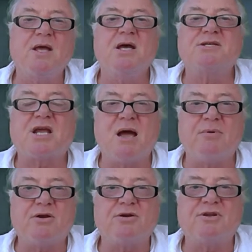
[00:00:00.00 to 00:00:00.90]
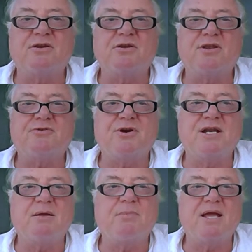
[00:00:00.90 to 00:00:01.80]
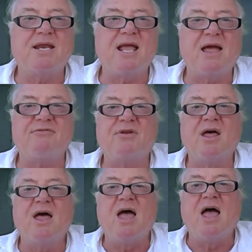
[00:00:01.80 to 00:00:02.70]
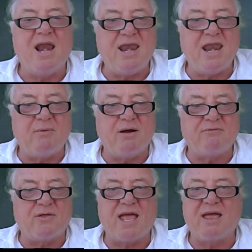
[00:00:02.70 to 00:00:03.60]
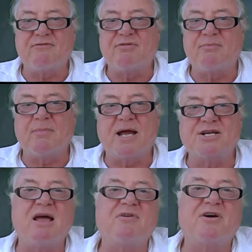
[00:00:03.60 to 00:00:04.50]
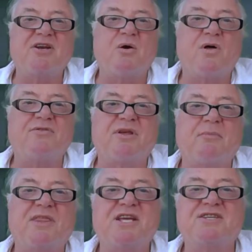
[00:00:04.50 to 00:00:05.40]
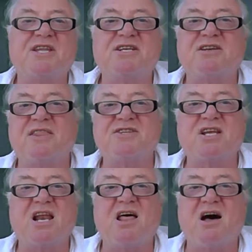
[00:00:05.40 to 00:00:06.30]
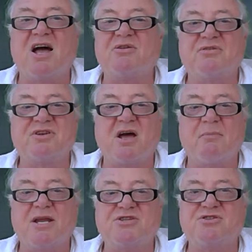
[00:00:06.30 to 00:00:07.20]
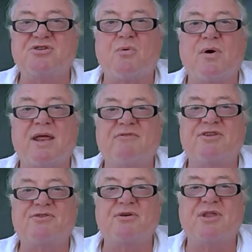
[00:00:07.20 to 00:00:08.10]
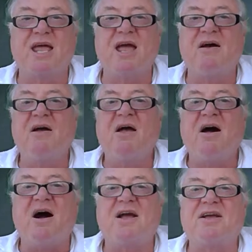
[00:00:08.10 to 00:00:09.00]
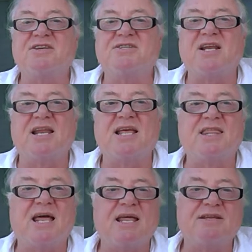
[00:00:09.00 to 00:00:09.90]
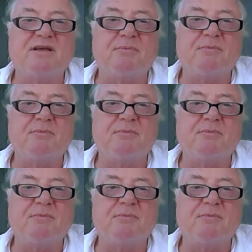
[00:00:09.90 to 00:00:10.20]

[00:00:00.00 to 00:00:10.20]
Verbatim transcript: It's come across into the three D P D Fs, and now I've got that information. Now, if I don't want some of these things like the cell height or the dimensions or whatever through there, I can just delete that. Now, some of